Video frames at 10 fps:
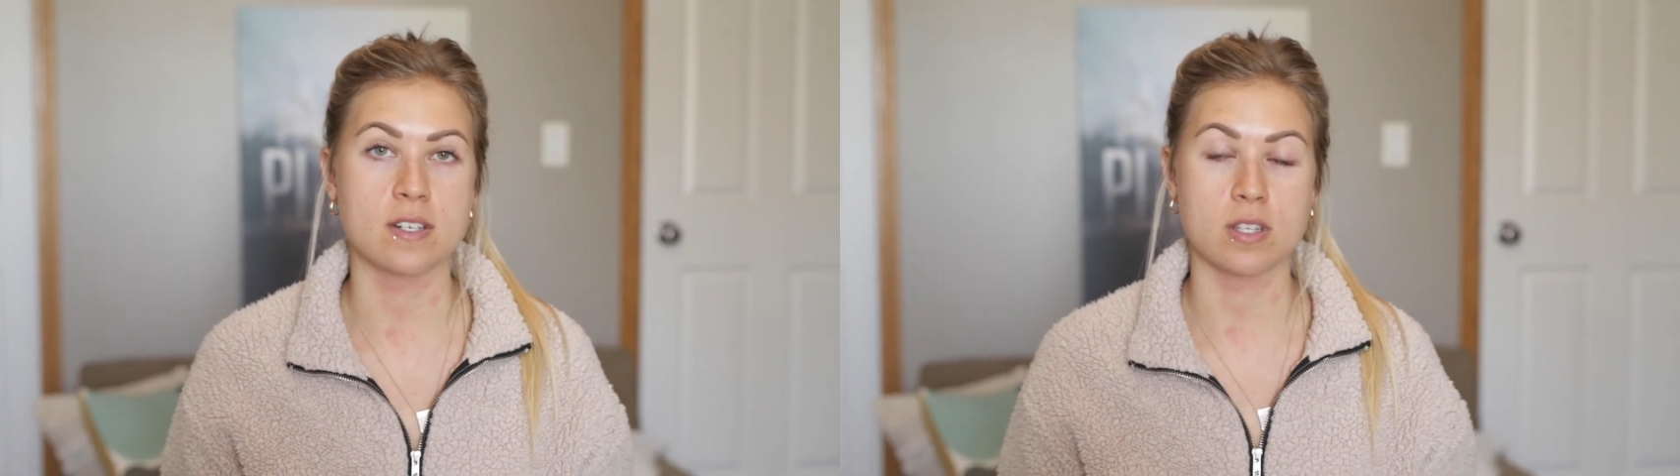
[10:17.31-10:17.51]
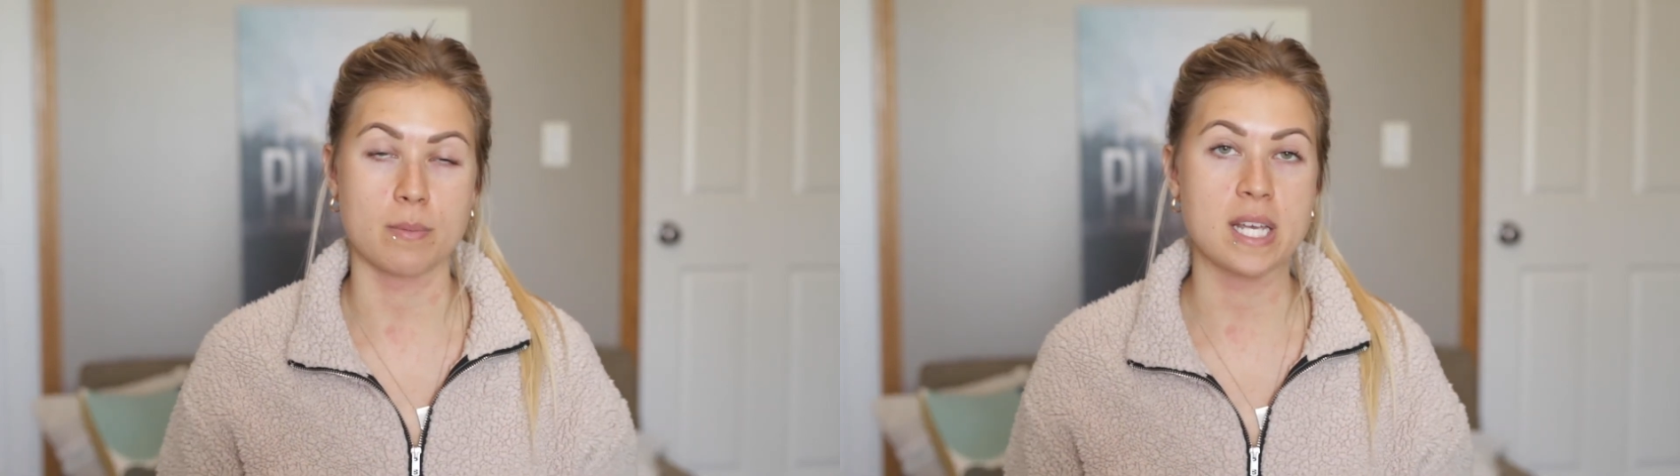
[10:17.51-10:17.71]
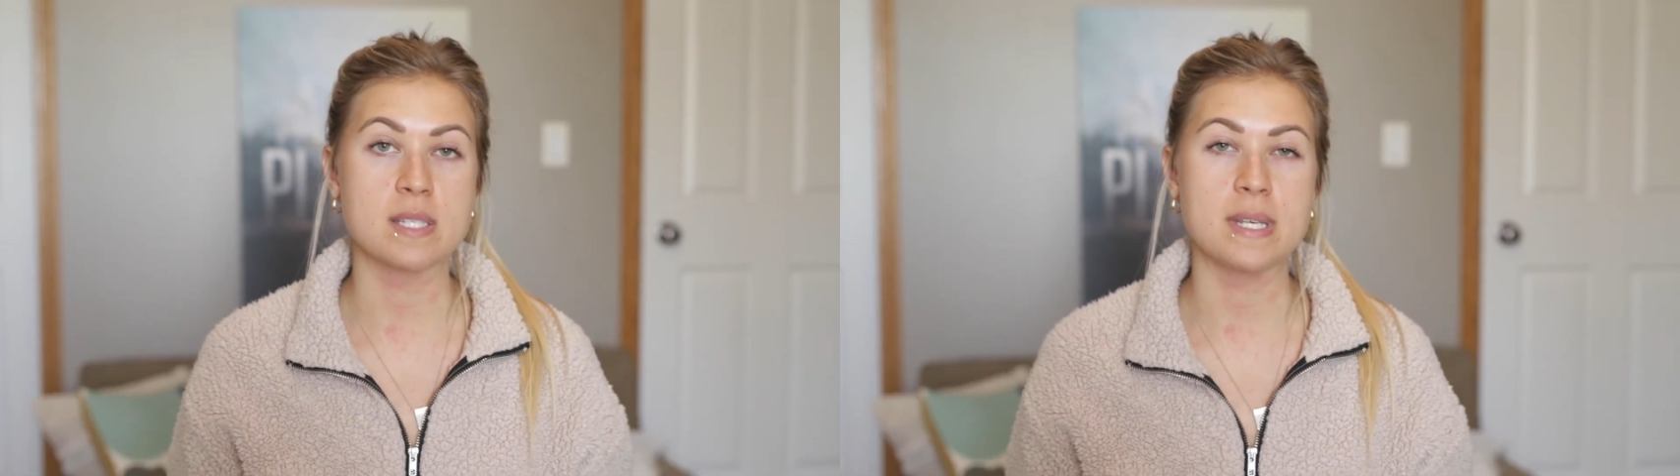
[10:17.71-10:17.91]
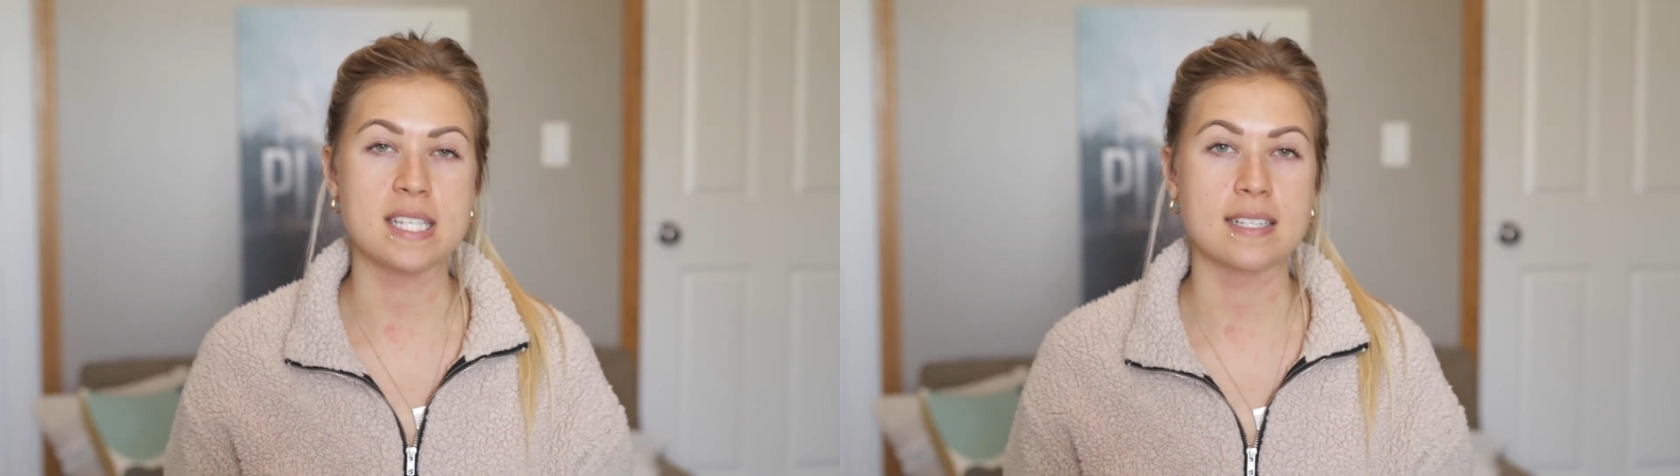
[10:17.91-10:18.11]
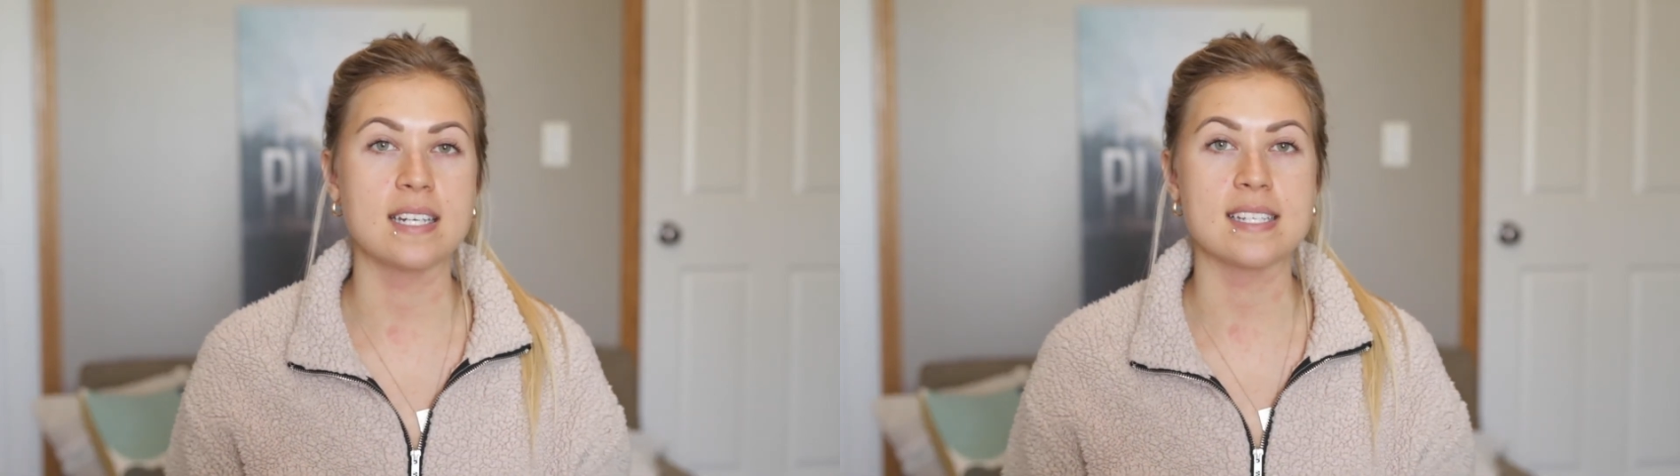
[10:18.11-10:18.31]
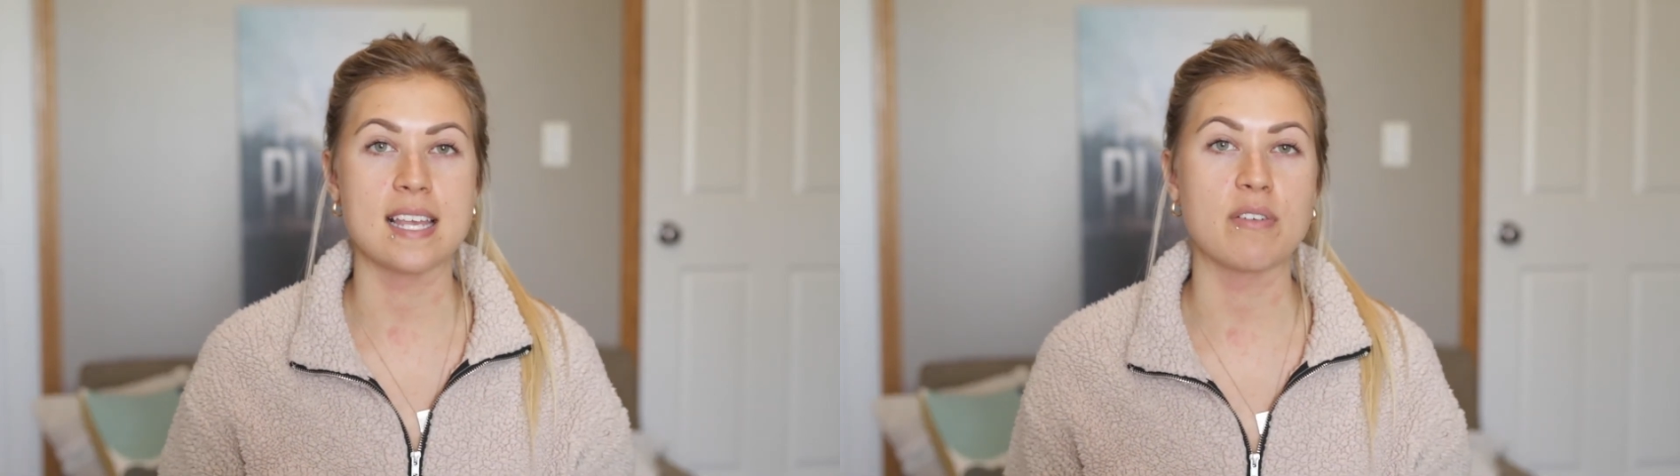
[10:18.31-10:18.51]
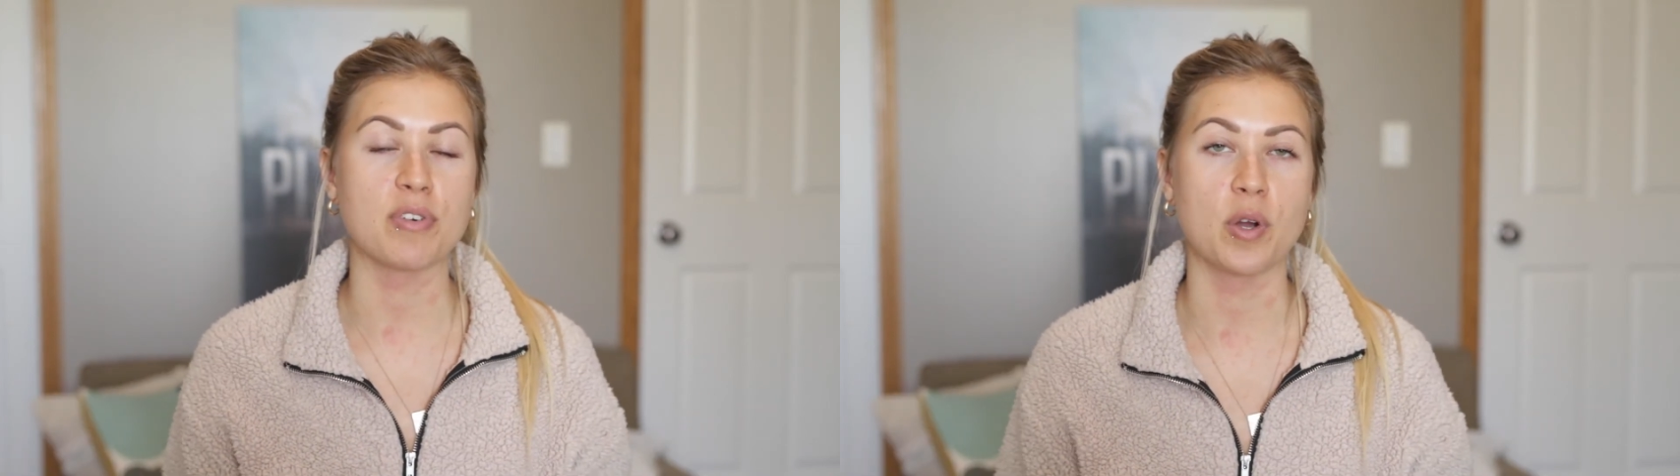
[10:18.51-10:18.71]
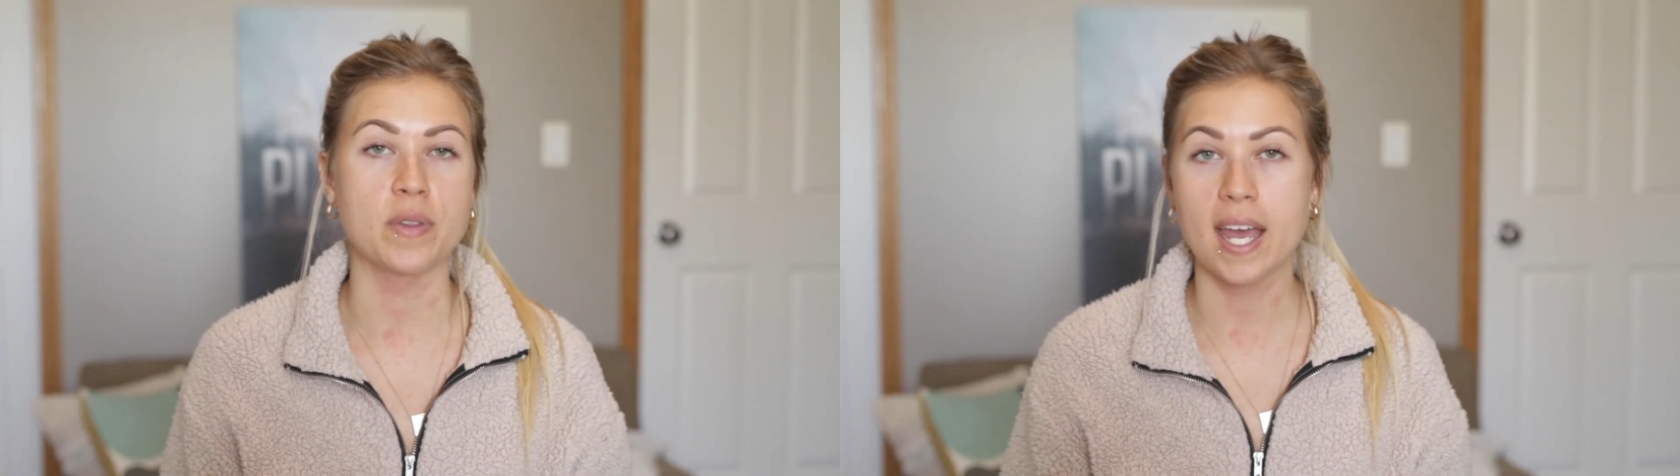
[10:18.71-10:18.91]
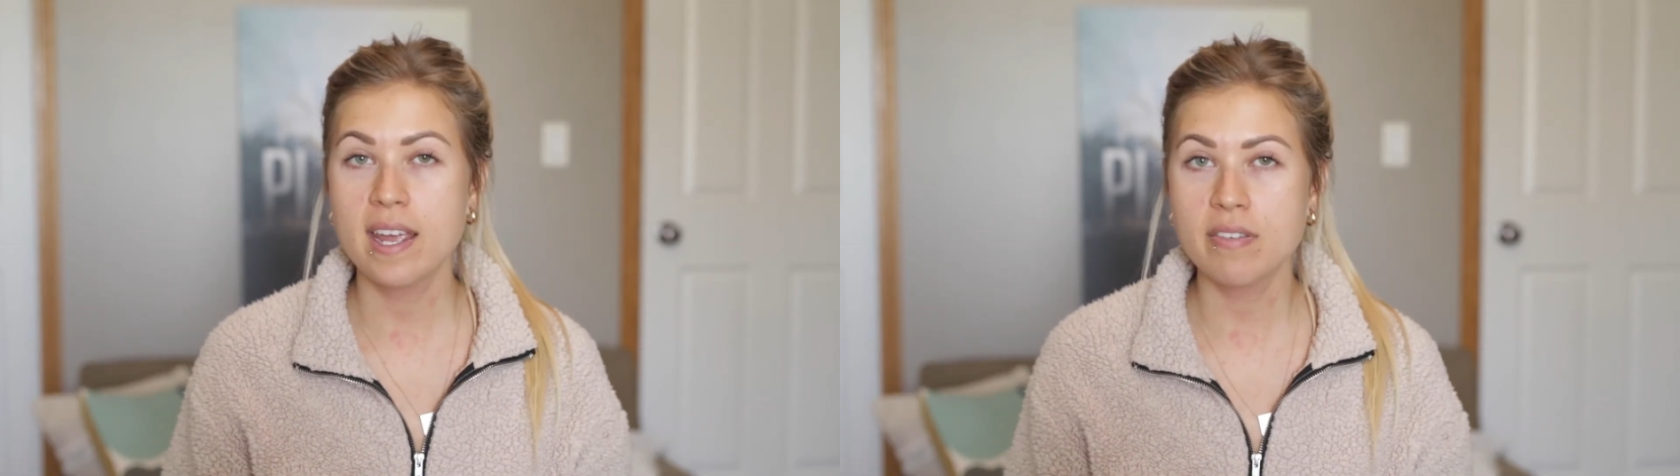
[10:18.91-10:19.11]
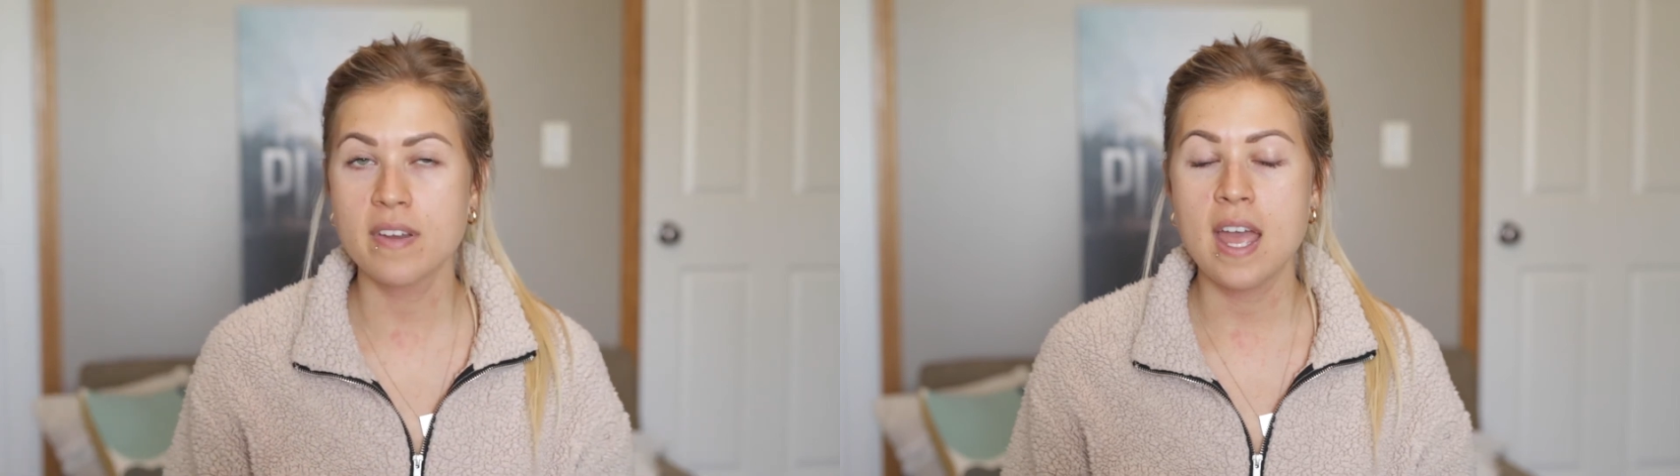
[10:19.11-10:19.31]
under the bus basically to save her own
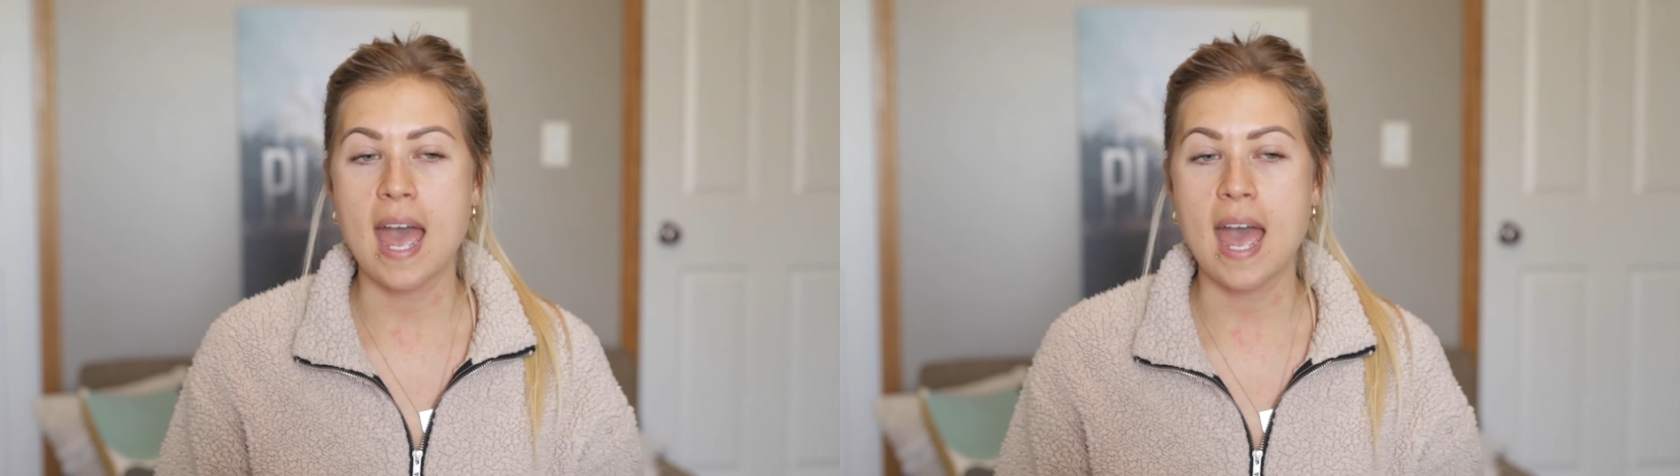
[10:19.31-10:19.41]
life,